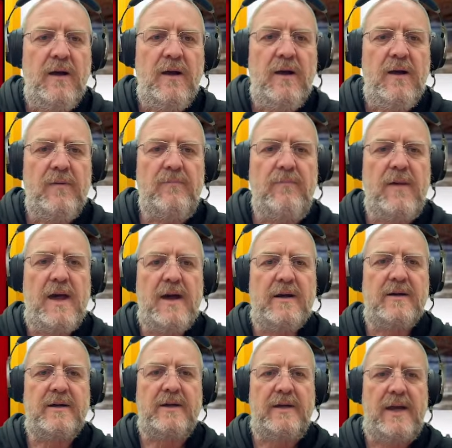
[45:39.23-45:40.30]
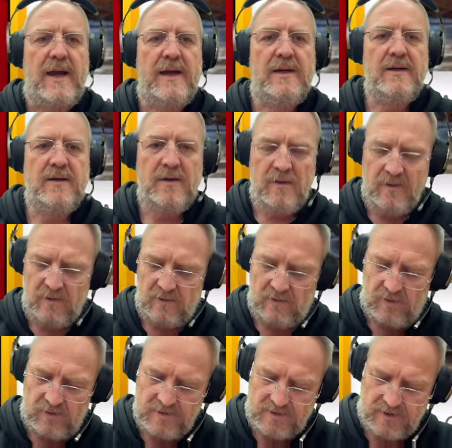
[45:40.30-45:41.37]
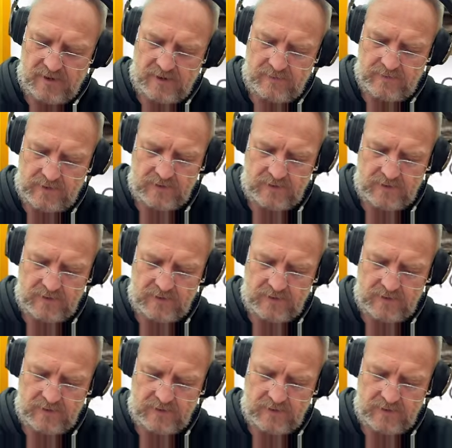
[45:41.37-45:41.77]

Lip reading: Mary, hello, long time no